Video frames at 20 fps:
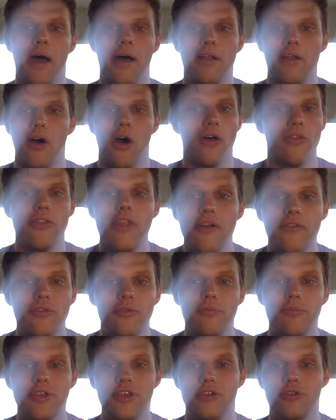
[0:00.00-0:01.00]
I'll never
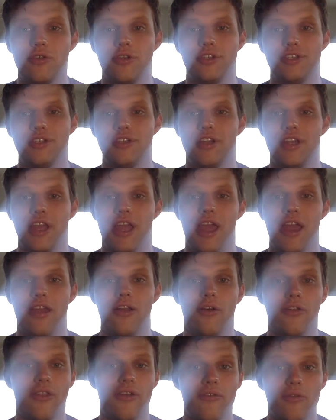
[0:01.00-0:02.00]
be Christian again.
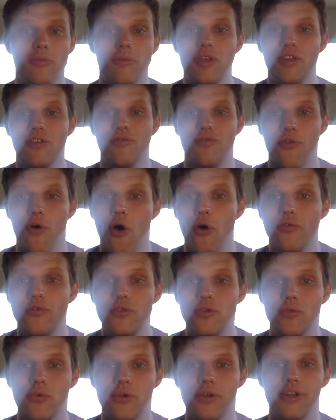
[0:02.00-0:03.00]
I'll never be involved
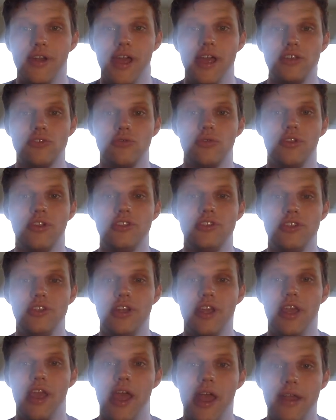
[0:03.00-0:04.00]
in organized religion
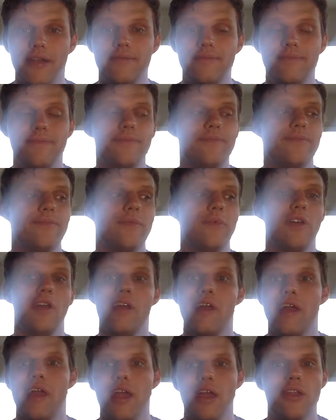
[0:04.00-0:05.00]
again.
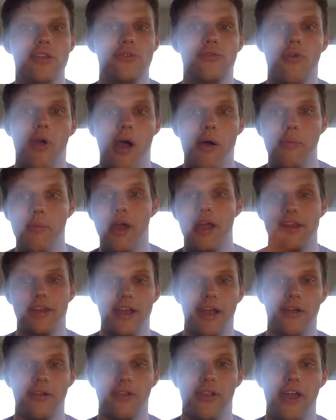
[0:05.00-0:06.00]
Throughout my
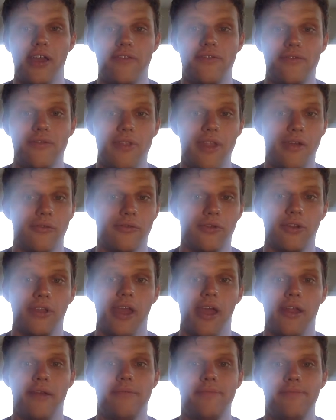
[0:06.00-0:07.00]
entire life, never
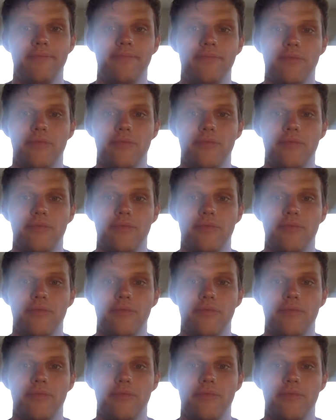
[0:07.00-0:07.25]
again.